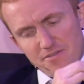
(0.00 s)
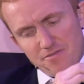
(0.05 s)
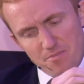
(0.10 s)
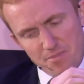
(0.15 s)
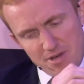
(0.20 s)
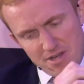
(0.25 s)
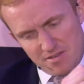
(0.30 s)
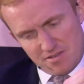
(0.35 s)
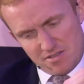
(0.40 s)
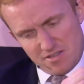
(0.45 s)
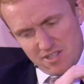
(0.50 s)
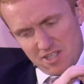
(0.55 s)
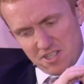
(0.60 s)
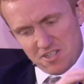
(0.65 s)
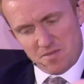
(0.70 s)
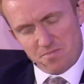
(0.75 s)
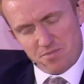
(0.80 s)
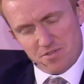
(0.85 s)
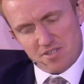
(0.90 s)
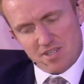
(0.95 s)
about
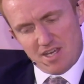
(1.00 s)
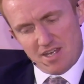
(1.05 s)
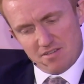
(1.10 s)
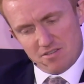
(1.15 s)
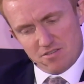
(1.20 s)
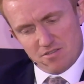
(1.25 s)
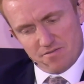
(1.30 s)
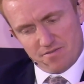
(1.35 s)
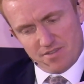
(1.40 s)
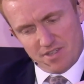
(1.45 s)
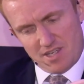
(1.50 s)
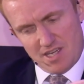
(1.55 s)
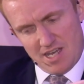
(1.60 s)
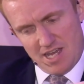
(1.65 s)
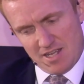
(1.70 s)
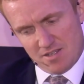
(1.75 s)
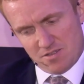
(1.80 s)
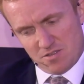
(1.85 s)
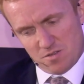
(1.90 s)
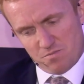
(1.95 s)
60% of the
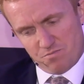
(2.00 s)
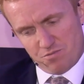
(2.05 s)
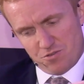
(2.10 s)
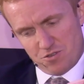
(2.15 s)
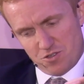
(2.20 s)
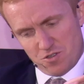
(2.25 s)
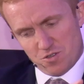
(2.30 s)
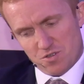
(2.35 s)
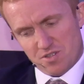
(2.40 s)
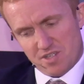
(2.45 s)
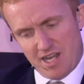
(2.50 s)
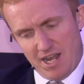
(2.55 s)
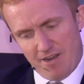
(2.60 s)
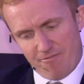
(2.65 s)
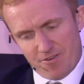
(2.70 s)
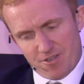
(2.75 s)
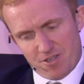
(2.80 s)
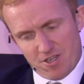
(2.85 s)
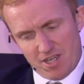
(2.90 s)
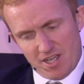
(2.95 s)
gas that's produced in
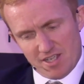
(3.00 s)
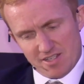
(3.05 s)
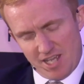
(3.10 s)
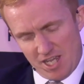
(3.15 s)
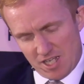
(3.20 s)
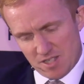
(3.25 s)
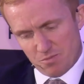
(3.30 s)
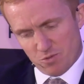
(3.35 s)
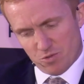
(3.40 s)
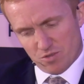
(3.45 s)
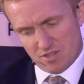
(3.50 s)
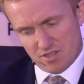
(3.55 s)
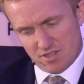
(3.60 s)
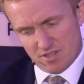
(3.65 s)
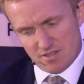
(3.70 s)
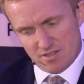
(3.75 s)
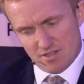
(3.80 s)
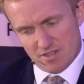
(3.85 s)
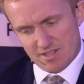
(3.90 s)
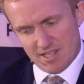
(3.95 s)
Africa gets exported
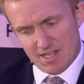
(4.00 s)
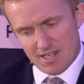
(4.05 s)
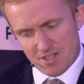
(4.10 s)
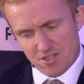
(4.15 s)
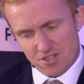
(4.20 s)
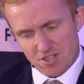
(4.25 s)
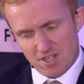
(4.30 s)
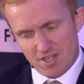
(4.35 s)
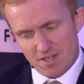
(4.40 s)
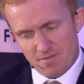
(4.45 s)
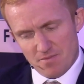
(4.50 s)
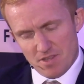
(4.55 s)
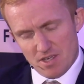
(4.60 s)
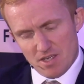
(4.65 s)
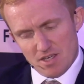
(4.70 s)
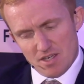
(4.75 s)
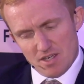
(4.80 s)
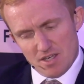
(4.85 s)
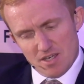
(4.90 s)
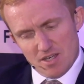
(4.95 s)
as LNG.
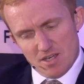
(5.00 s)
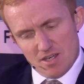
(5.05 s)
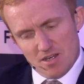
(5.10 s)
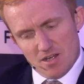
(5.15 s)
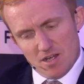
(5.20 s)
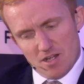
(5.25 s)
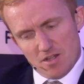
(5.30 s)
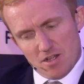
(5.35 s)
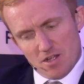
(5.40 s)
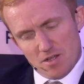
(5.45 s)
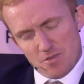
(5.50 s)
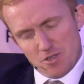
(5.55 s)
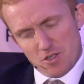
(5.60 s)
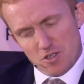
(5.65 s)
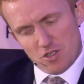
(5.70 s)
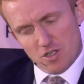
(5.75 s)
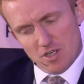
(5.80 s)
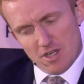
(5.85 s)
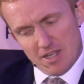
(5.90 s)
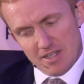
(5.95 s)
I mean,
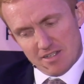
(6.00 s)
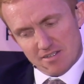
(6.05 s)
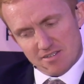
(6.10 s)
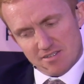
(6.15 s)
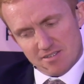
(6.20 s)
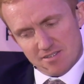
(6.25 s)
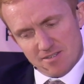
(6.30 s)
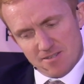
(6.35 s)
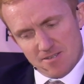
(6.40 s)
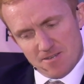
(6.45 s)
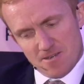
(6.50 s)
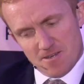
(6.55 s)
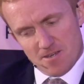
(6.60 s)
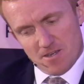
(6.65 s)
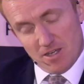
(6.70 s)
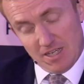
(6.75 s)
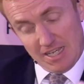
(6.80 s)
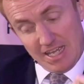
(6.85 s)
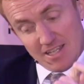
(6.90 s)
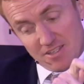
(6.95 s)
and
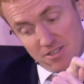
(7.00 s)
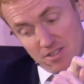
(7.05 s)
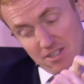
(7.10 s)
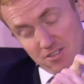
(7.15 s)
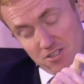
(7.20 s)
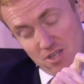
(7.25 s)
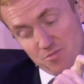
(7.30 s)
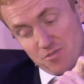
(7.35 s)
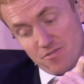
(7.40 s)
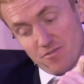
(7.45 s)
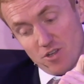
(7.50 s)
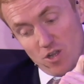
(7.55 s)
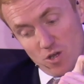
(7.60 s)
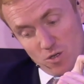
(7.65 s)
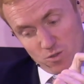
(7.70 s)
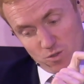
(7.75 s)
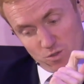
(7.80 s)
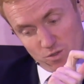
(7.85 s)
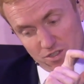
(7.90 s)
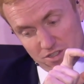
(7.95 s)
I guess in terms of
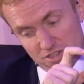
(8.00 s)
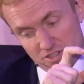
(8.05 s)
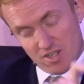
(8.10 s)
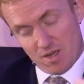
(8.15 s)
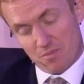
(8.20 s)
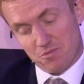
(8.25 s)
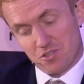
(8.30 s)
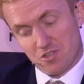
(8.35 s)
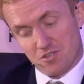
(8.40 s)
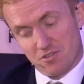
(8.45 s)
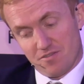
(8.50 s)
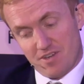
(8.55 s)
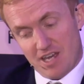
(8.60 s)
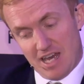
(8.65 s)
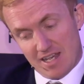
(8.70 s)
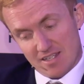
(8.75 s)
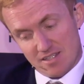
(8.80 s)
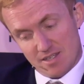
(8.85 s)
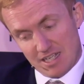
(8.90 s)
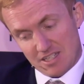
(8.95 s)
local consumption of
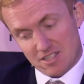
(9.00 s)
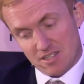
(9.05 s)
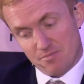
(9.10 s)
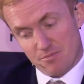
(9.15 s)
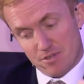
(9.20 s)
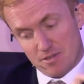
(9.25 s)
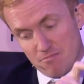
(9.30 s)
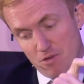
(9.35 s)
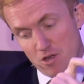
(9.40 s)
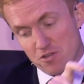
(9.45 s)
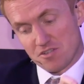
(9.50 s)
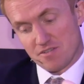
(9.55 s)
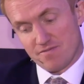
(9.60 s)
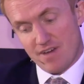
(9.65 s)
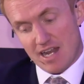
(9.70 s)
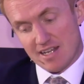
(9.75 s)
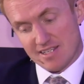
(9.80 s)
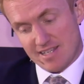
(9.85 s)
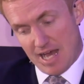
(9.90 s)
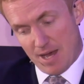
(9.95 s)
gas, actually, I mean, most of
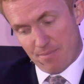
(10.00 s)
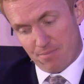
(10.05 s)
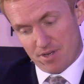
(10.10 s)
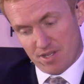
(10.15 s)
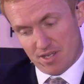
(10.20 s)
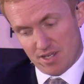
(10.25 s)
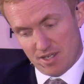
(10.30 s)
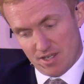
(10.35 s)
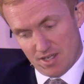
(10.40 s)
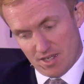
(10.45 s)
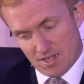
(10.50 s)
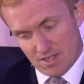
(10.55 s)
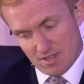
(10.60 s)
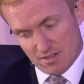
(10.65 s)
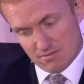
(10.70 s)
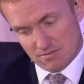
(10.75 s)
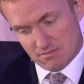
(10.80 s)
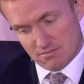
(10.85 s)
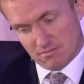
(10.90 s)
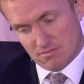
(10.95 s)
that is happening
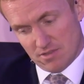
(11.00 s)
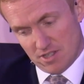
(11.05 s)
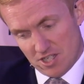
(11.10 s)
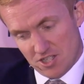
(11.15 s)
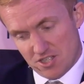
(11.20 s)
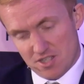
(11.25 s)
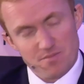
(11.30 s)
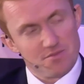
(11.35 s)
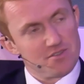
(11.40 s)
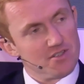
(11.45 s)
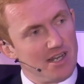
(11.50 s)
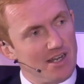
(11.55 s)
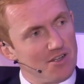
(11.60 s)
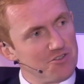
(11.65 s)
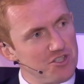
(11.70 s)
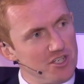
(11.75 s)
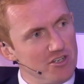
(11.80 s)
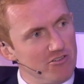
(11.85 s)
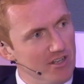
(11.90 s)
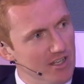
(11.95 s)
in Egypt and
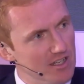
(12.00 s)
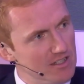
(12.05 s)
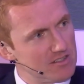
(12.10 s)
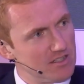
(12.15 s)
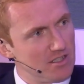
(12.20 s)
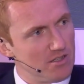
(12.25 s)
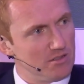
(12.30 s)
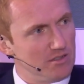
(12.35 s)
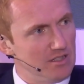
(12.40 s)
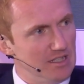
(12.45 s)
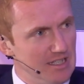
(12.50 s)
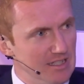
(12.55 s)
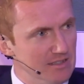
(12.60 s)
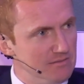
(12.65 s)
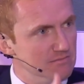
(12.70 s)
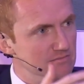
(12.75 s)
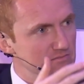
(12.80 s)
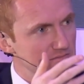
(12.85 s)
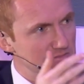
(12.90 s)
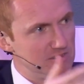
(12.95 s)
Algeria. So
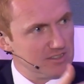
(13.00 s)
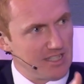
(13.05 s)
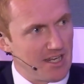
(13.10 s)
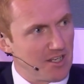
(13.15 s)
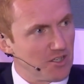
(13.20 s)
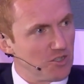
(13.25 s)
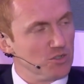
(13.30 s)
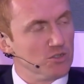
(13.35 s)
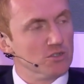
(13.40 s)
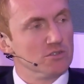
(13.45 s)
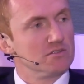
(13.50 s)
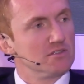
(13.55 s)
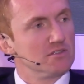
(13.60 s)
in Senegal,